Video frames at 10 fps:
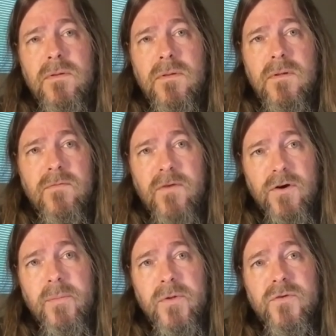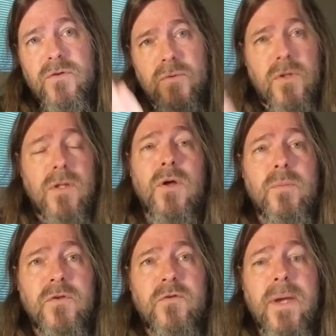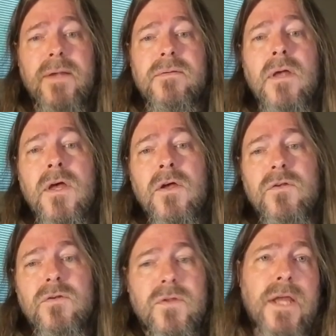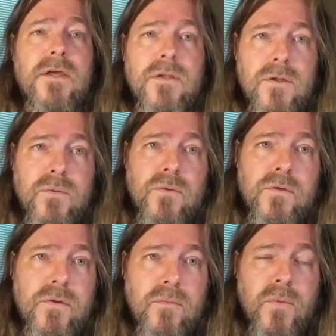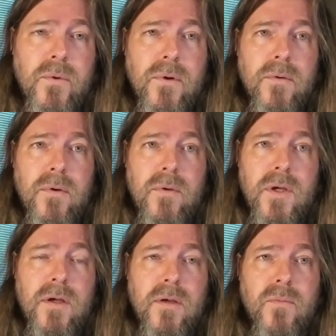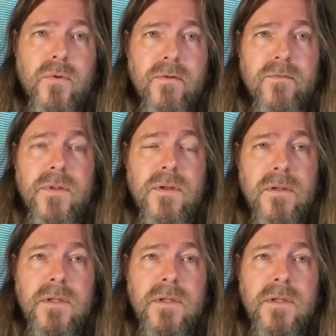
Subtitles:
variables to the global space so that I could use more of the